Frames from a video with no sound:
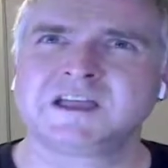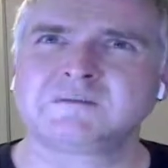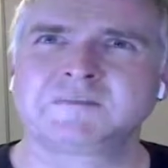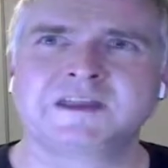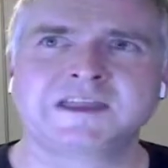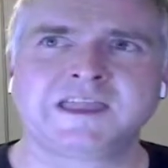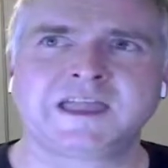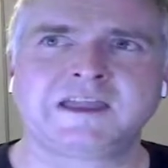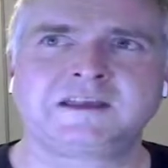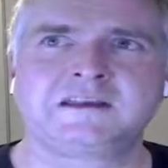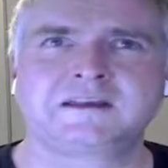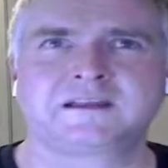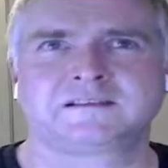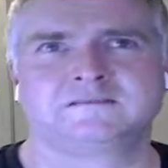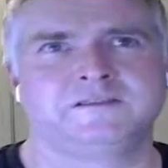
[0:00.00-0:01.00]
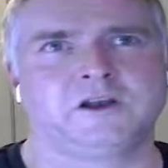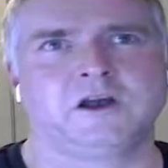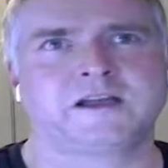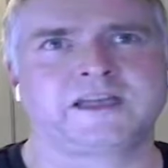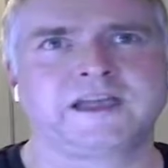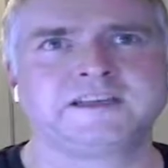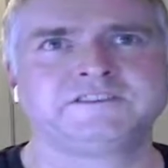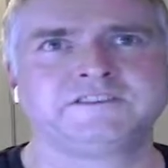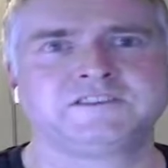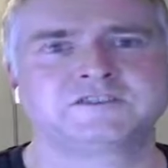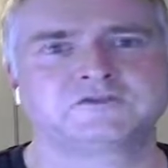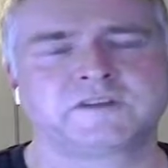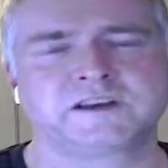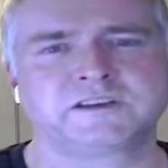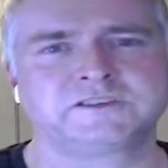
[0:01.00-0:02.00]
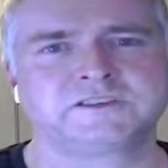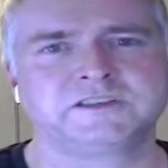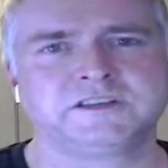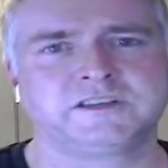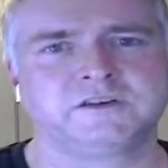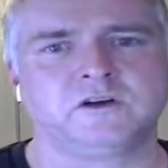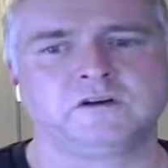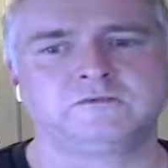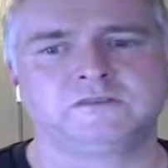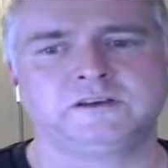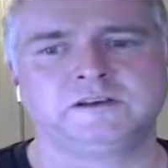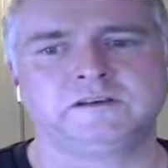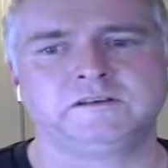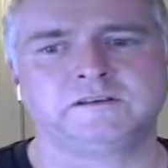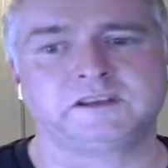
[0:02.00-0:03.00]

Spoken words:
But again, a caching strategy can often,